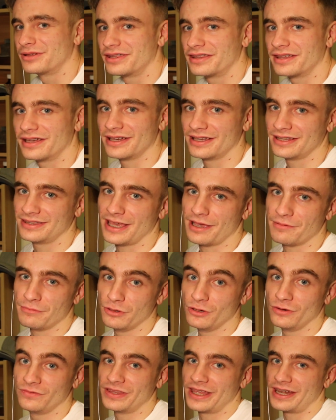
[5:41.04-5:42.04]
with that
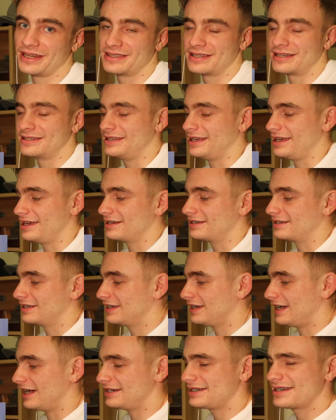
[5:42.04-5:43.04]
move that he did at the end.
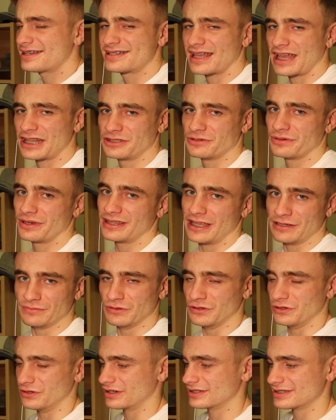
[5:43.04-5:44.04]
I need to start doing that
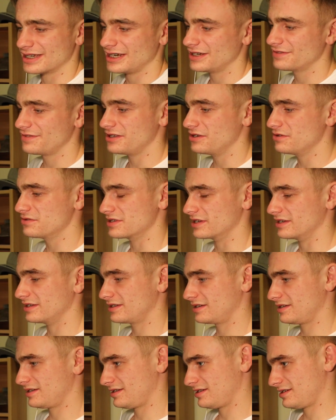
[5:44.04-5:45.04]
more because I never use it.
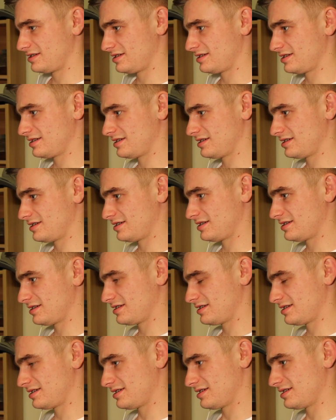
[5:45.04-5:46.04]
3, 5
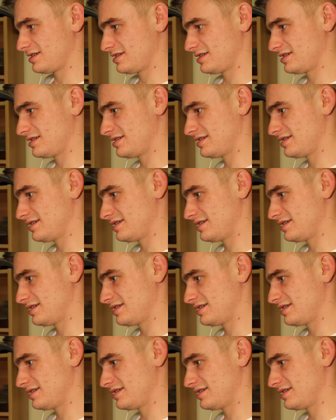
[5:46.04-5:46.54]
altogether. All right.